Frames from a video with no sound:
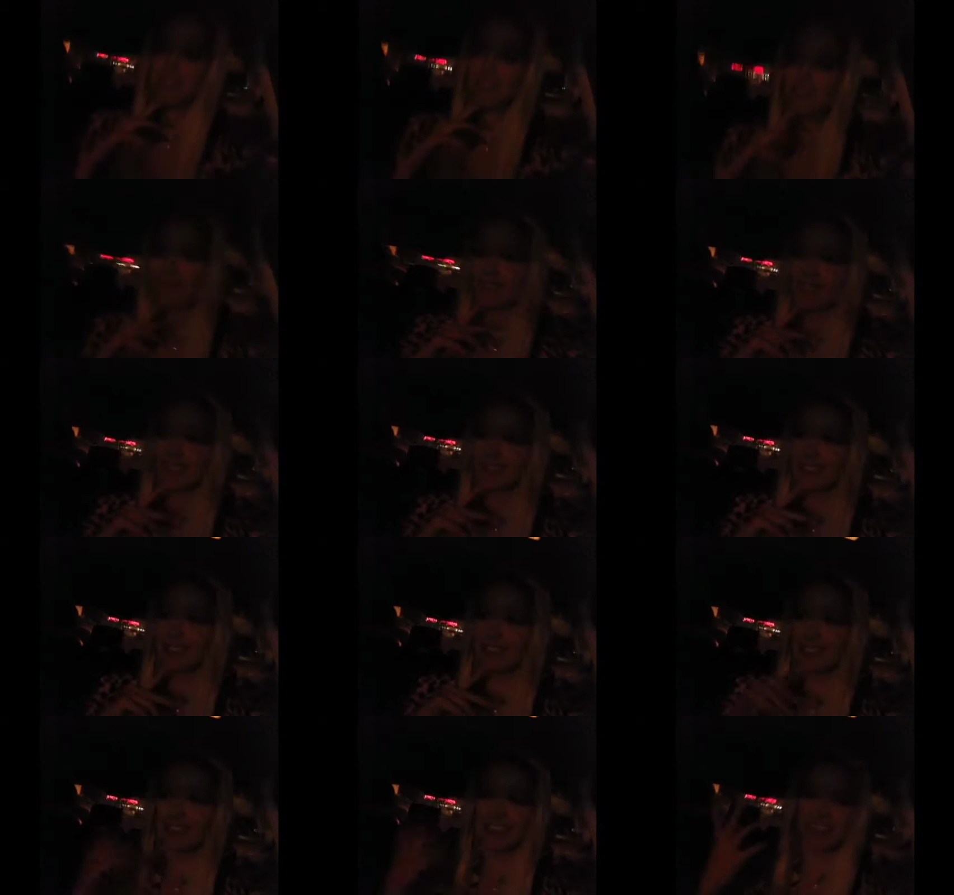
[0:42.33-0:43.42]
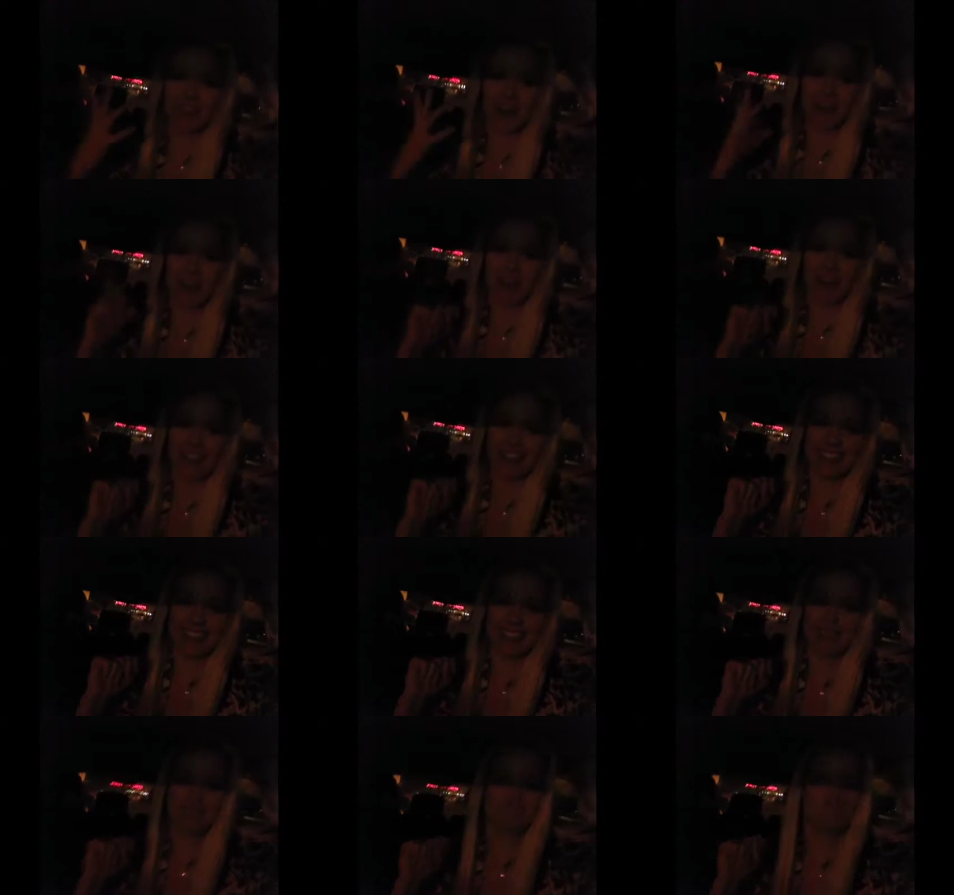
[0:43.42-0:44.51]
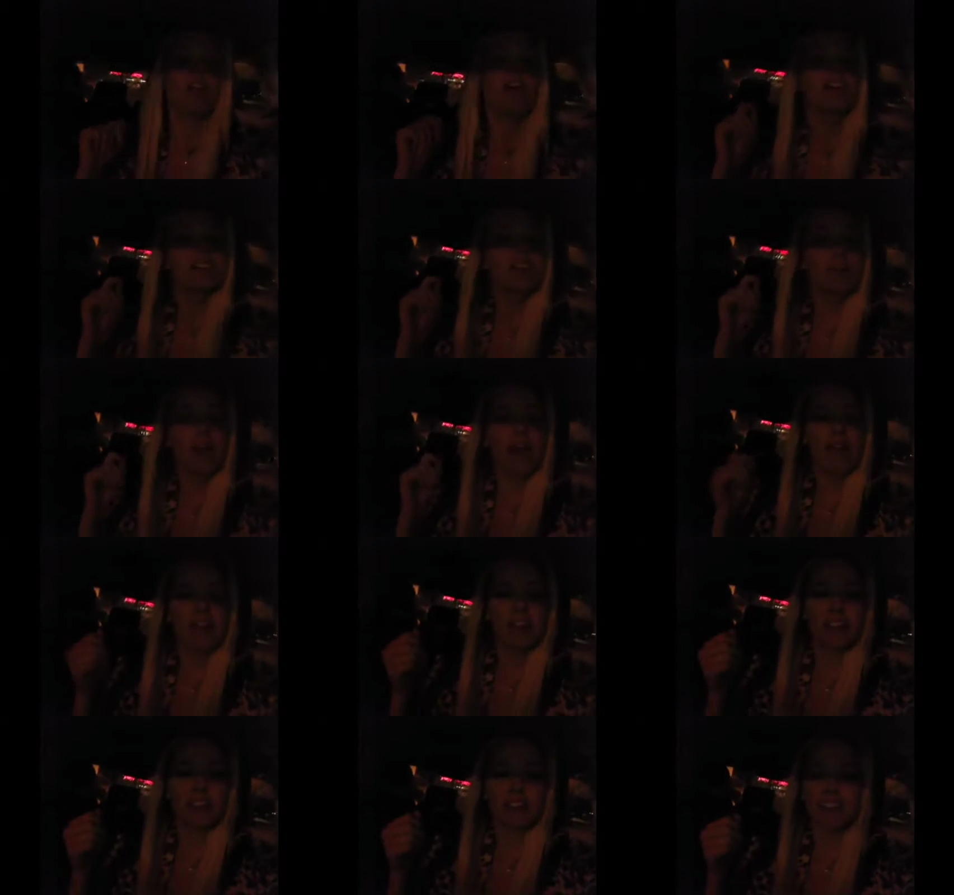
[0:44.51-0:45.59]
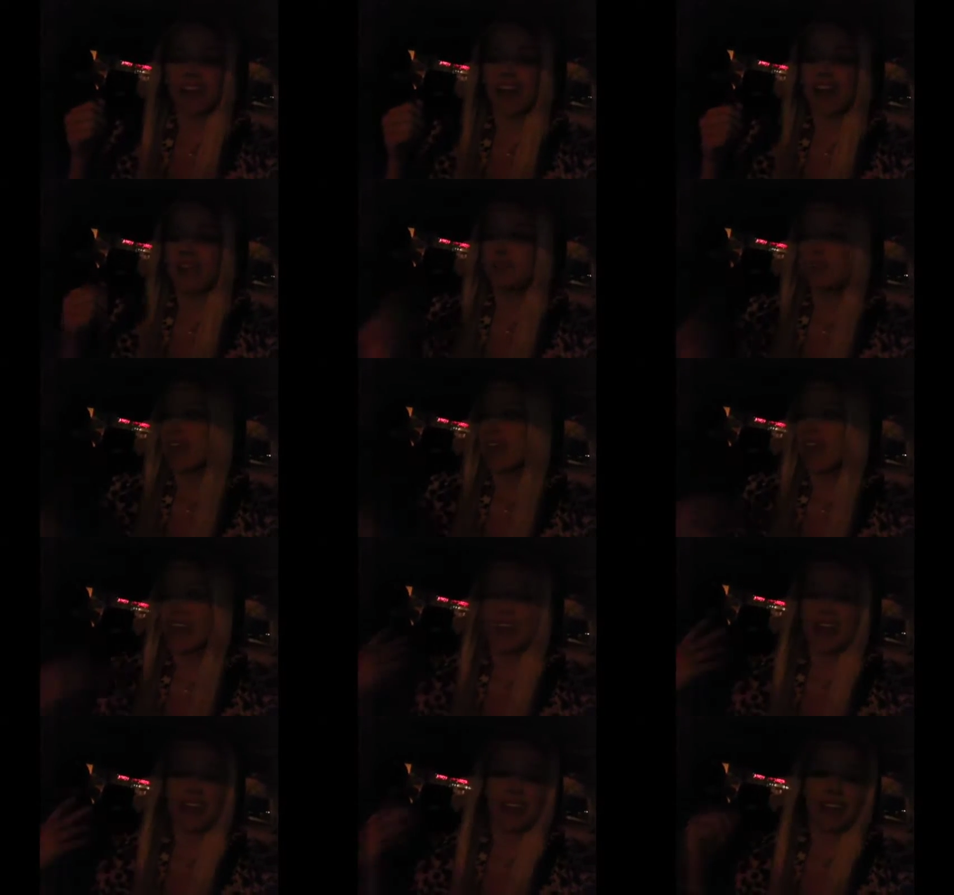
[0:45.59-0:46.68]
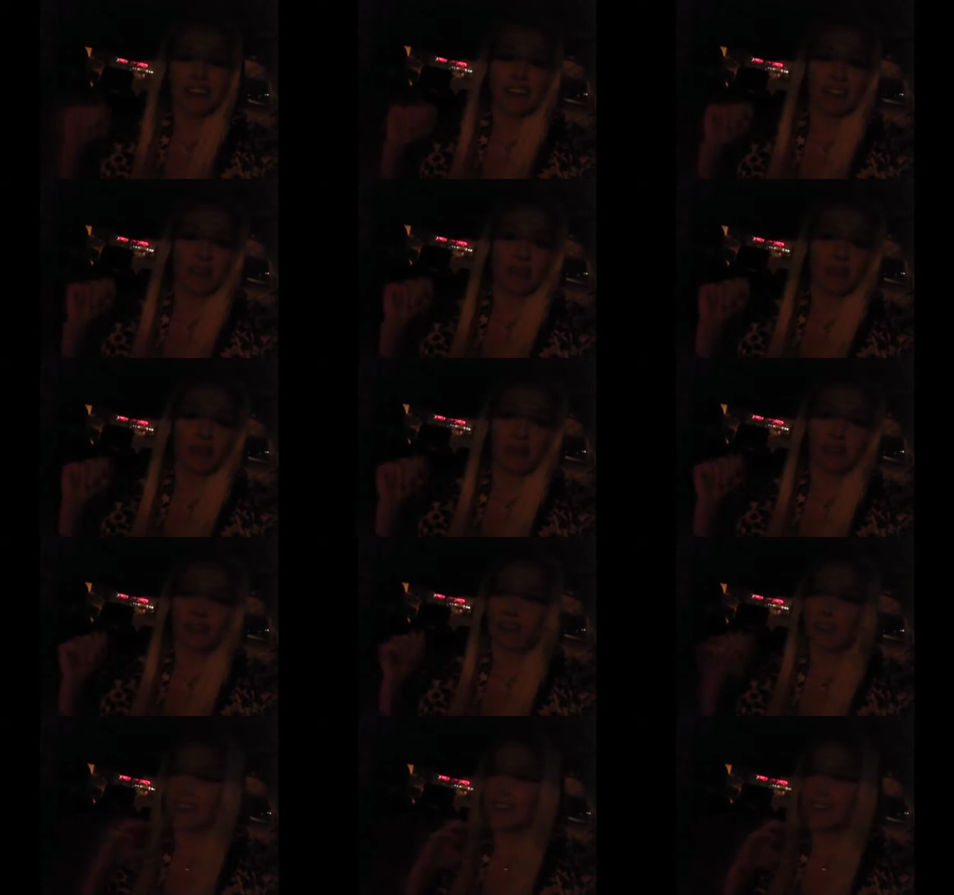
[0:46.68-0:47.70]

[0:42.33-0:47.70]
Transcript: [unreadable: no face in view]